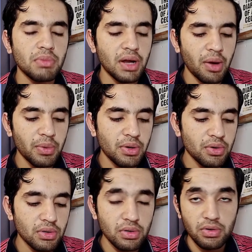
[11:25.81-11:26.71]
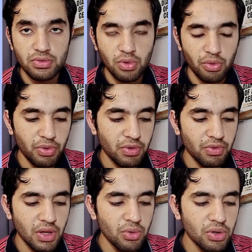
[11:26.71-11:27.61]
but I will not solve it
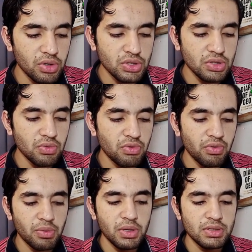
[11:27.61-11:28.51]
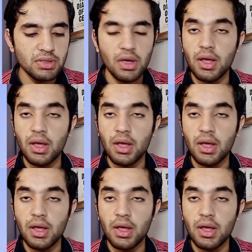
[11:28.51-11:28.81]
without calculation. You will, because